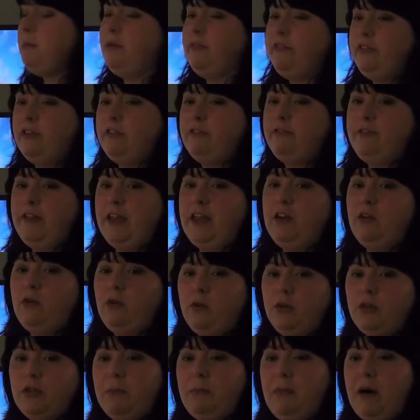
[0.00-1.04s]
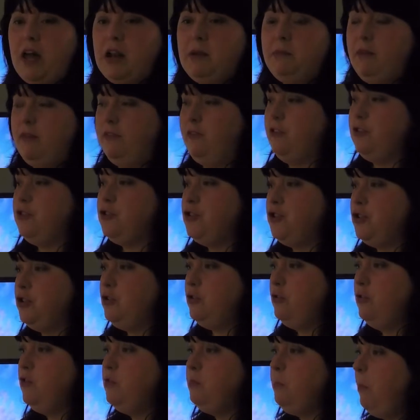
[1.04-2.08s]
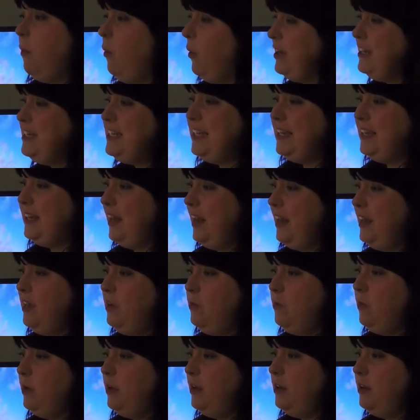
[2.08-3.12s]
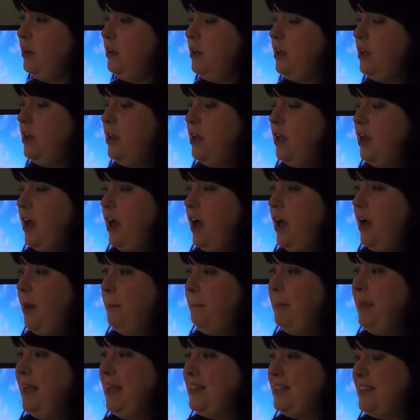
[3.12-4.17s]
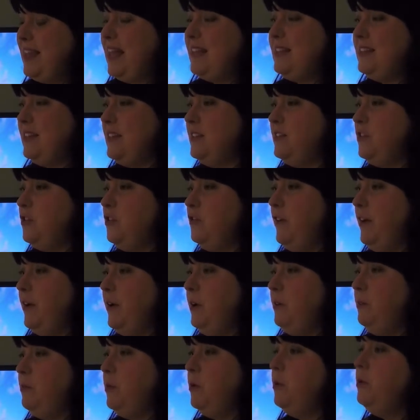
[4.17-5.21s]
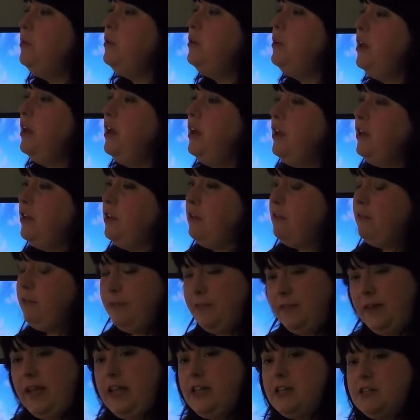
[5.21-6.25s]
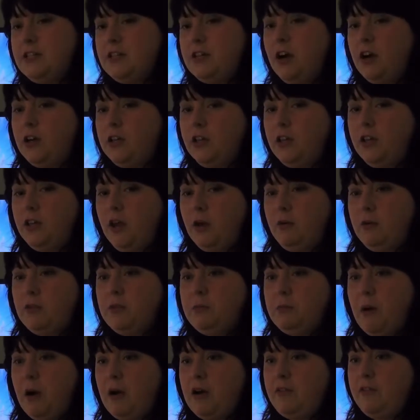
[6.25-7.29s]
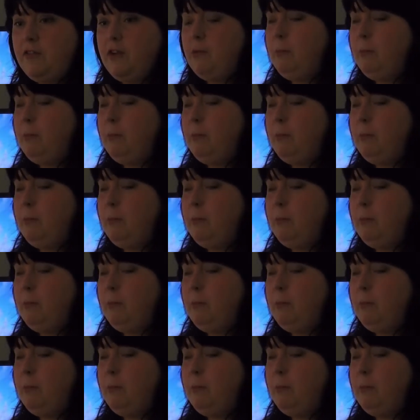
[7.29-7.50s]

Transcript: of your feet or the bottom of your shoes pointing at anyone because that's considered very rude. Your feet are the lowest part of your